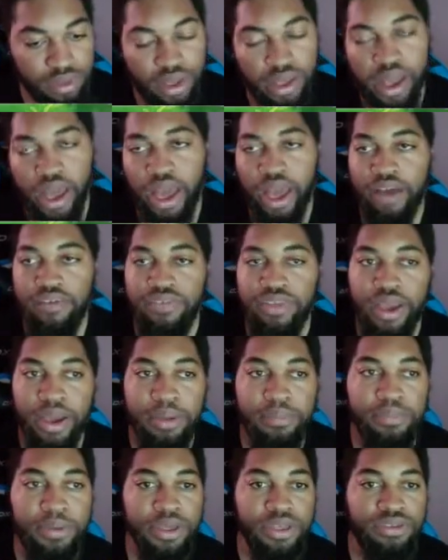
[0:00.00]
I have
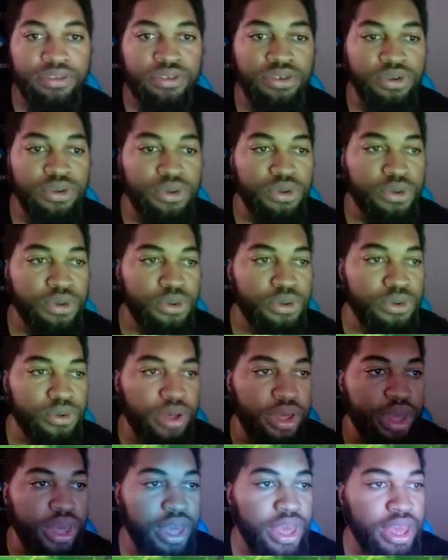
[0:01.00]
not been to
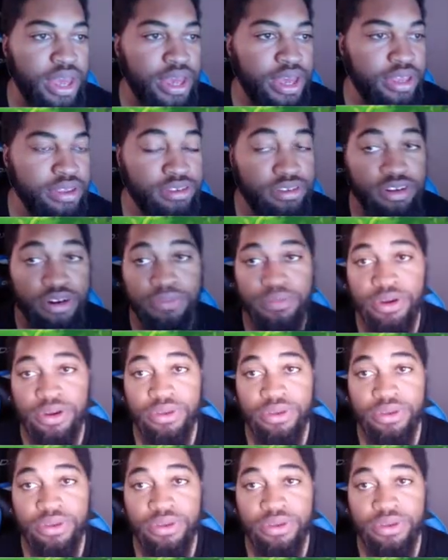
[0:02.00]
a cinema